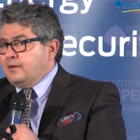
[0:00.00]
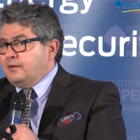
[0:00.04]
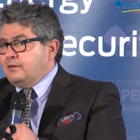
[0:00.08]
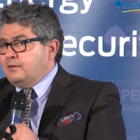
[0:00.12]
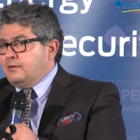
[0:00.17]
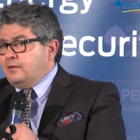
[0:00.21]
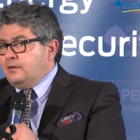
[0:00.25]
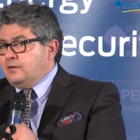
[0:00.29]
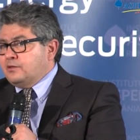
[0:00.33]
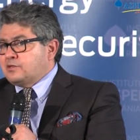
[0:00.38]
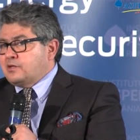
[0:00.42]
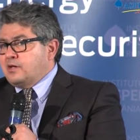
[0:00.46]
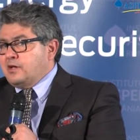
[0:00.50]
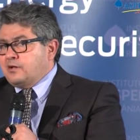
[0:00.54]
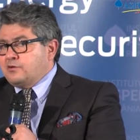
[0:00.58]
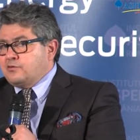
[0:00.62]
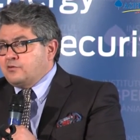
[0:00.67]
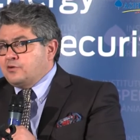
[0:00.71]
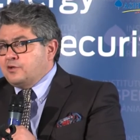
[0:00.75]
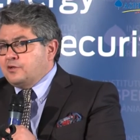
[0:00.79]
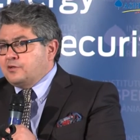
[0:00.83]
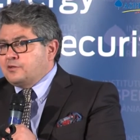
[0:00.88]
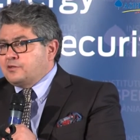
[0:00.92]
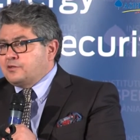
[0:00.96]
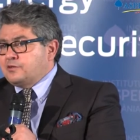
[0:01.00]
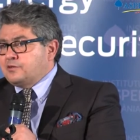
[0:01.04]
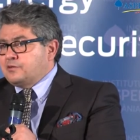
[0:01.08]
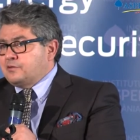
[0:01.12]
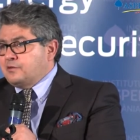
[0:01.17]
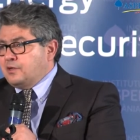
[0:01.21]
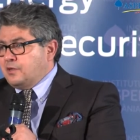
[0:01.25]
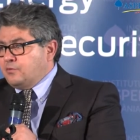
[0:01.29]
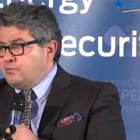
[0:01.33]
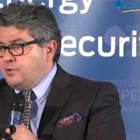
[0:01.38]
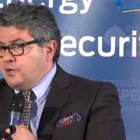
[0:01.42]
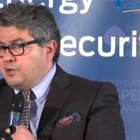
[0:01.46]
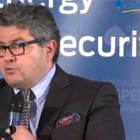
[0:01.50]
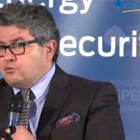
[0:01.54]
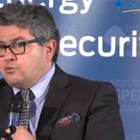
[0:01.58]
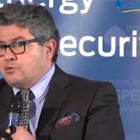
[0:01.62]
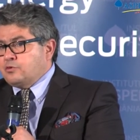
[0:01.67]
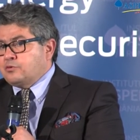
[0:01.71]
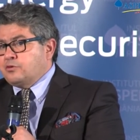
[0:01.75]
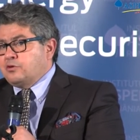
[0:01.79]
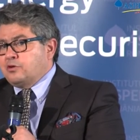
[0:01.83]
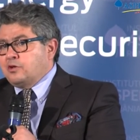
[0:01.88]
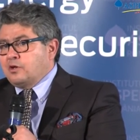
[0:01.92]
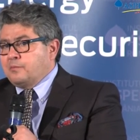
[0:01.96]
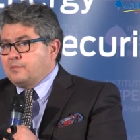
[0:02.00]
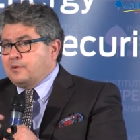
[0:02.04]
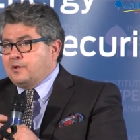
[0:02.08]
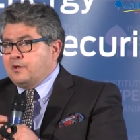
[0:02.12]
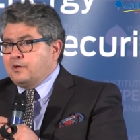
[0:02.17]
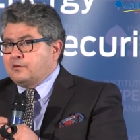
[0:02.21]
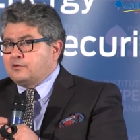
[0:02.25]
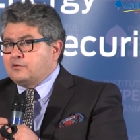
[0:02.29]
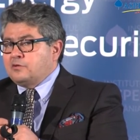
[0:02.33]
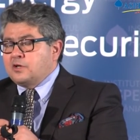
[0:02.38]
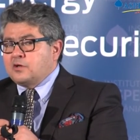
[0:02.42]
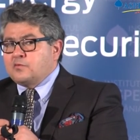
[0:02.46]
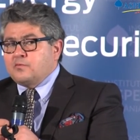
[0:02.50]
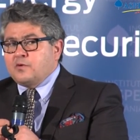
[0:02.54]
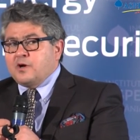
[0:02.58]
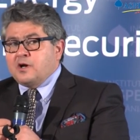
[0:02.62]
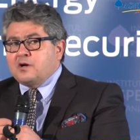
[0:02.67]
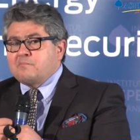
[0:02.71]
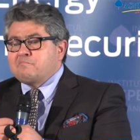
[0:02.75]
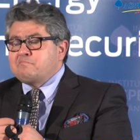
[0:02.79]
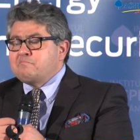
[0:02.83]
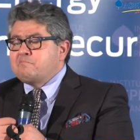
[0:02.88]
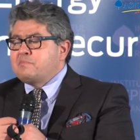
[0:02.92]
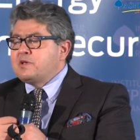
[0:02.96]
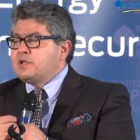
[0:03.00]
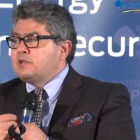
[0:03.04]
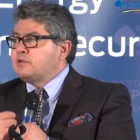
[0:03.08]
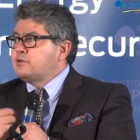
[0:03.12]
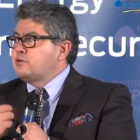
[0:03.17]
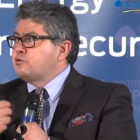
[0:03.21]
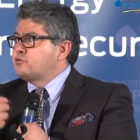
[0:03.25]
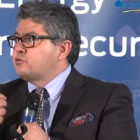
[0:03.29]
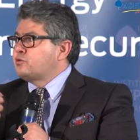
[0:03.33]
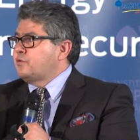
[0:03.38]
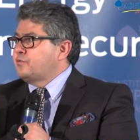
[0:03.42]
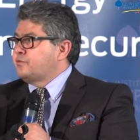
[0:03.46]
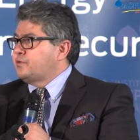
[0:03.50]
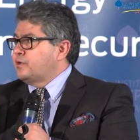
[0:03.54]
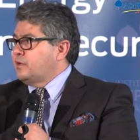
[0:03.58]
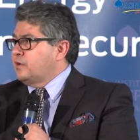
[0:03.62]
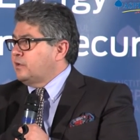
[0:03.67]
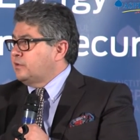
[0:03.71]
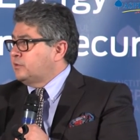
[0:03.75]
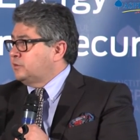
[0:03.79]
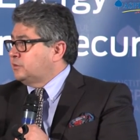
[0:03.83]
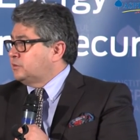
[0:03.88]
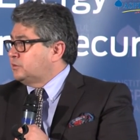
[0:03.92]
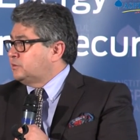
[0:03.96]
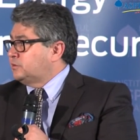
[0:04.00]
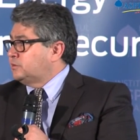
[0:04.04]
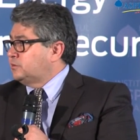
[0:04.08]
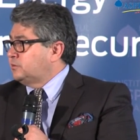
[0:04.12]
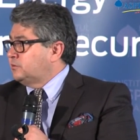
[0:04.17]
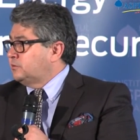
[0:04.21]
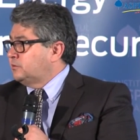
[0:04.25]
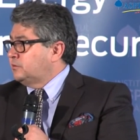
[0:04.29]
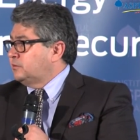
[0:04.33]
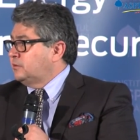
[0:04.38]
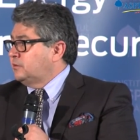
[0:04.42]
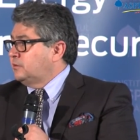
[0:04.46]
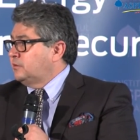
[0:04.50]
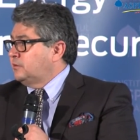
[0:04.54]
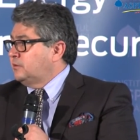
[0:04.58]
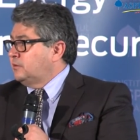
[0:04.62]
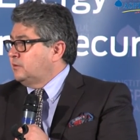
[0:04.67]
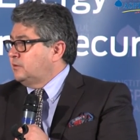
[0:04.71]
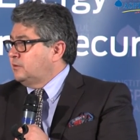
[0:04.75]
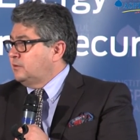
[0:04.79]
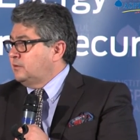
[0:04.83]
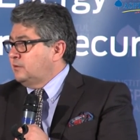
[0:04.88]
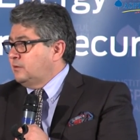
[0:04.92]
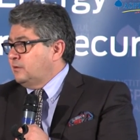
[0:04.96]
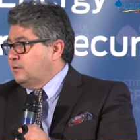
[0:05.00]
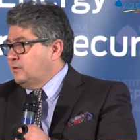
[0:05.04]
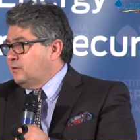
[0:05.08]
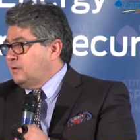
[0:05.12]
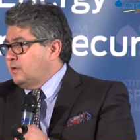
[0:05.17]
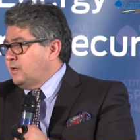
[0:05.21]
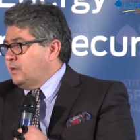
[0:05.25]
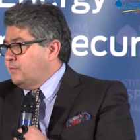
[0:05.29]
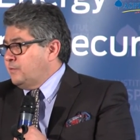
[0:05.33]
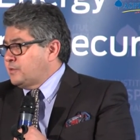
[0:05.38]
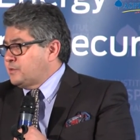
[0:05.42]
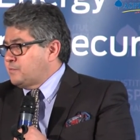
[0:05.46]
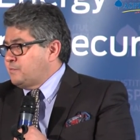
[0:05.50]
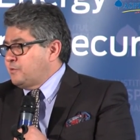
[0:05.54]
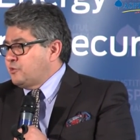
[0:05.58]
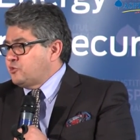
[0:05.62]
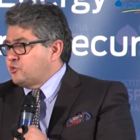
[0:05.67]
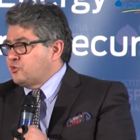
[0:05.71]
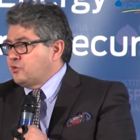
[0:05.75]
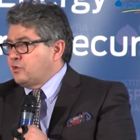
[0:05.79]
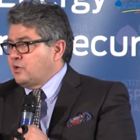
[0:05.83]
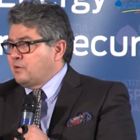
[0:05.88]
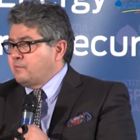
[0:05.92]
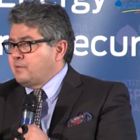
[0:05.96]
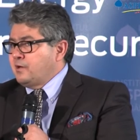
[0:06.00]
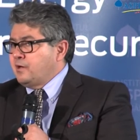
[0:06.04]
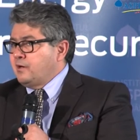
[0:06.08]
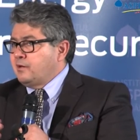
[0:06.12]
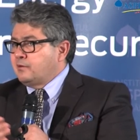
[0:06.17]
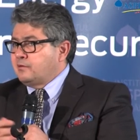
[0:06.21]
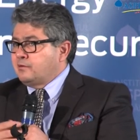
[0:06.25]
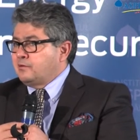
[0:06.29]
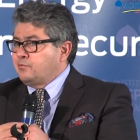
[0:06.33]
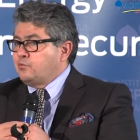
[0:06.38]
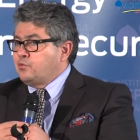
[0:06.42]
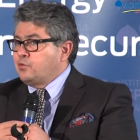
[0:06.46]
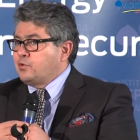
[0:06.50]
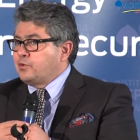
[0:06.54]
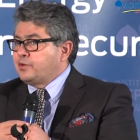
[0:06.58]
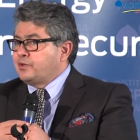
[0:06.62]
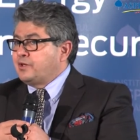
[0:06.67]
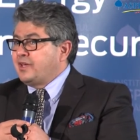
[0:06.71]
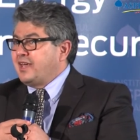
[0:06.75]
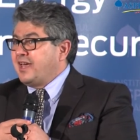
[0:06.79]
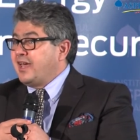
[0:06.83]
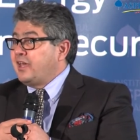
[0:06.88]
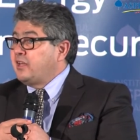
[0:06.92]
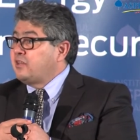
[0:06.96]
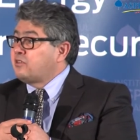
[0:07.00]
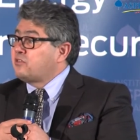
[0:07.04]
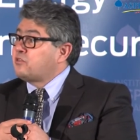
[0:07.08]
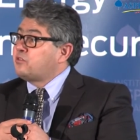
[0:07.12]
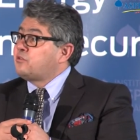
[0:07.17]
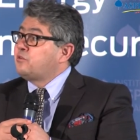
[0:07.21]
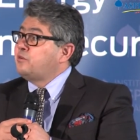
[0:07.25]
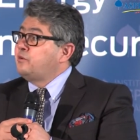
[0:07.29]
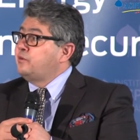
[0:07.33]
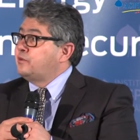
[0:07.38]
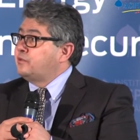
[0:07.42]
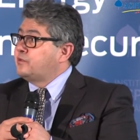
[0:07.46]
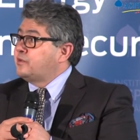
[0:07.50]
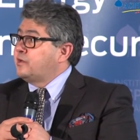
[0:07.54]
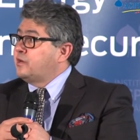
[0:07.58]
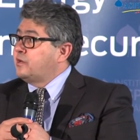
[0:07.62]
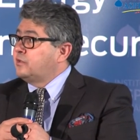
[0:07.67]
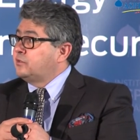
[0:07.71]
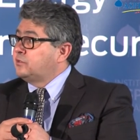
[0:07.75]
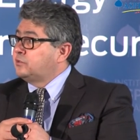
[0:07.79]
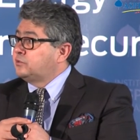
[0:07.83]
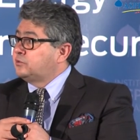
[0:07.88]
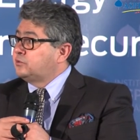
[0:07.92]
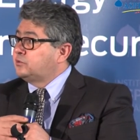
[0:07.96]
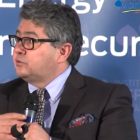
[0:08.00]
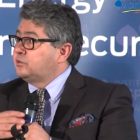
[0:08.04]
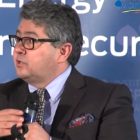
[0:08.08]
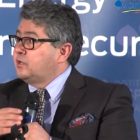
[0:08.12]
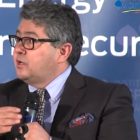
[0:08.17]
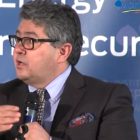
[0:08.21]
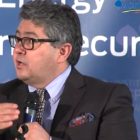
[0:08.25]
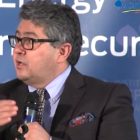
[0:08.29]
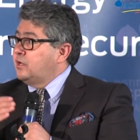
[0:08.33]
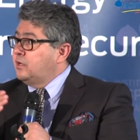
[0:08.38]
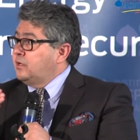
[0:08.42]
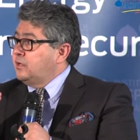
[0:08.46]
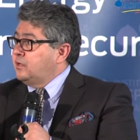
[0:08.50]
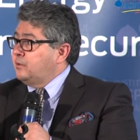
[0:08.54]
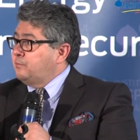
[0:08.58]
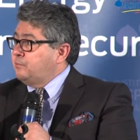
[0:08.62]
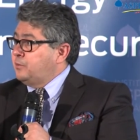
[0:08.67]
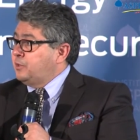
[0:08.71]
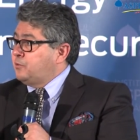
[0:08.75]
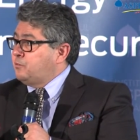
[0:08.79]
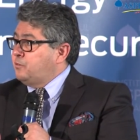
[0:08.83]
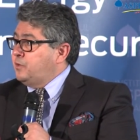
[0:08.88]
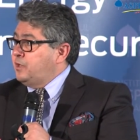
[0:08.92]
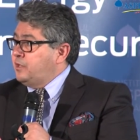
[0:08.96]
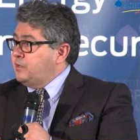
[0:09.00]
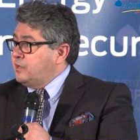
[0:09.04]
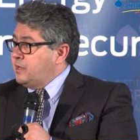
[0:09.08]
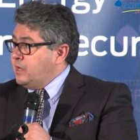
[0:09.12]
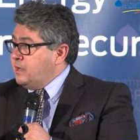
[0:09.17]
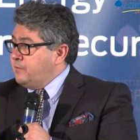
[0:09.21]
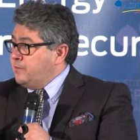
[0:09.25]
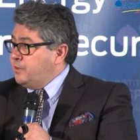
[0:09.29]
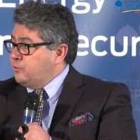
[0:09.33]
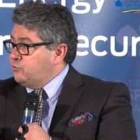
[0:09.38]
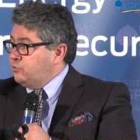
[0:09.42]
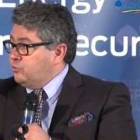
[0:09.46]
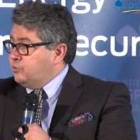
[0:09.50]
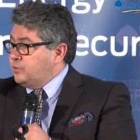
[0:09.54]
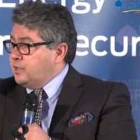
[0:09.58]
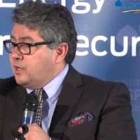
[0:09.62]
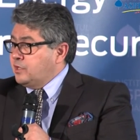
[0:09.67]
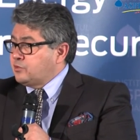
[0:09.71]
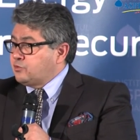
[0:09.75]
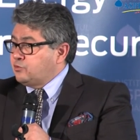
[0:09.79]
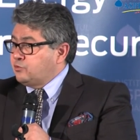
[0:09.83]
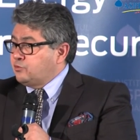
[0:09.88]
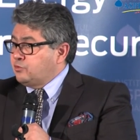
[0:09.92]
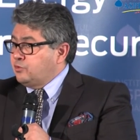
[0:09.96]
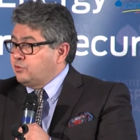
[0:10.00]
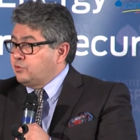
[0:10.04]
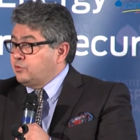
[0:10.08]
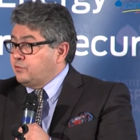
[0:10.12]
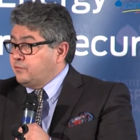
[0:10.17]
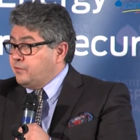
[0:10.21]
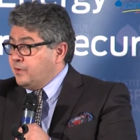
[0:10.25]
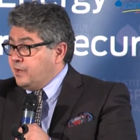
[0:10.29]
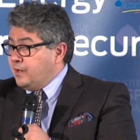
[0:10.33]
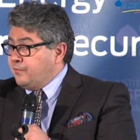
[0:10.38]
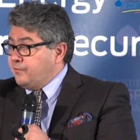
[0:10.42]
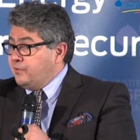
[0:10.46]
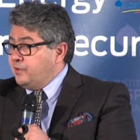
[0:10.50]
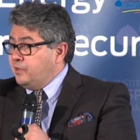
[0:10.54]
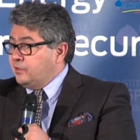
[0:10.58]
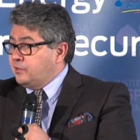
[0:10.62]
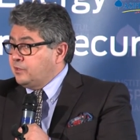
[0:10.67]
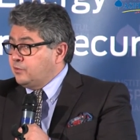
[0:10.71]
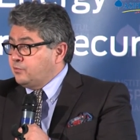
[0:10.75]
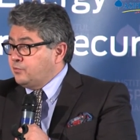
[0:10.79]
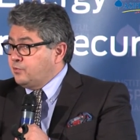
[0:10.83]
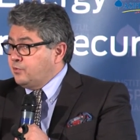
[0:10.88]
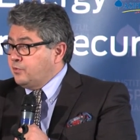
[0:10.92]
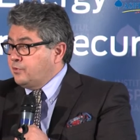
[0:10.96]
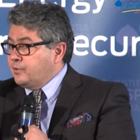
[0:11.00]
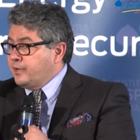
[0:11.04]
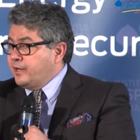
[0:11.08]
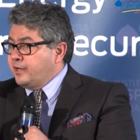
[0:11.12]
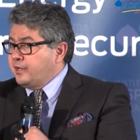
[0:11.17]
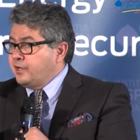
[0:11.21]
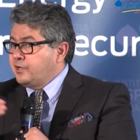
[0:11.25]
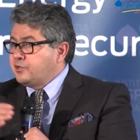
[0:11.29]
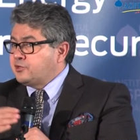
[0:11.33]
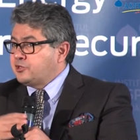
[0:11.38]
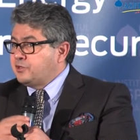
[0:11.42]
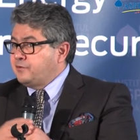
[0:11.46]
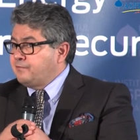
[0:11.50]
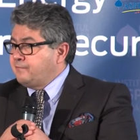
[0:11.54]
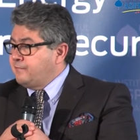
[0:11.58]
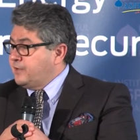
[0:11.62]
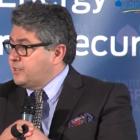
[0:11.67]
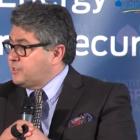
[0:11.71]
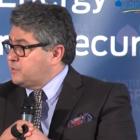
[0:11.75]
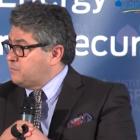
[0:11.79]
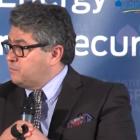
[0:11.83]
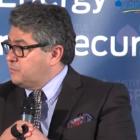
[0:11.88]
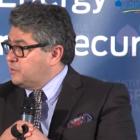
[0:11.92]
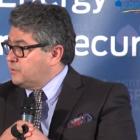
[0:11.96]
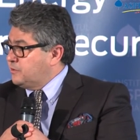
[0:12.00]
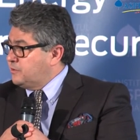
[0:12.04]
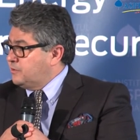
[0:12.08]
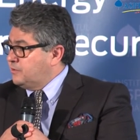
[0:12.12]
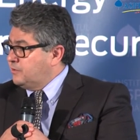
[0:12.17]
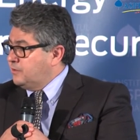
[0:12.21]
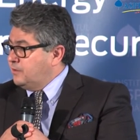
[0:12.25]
These countries that we are talking about require billions of dollars. I was mentioning about $48 trillion between now and 2035 needed for energy investment.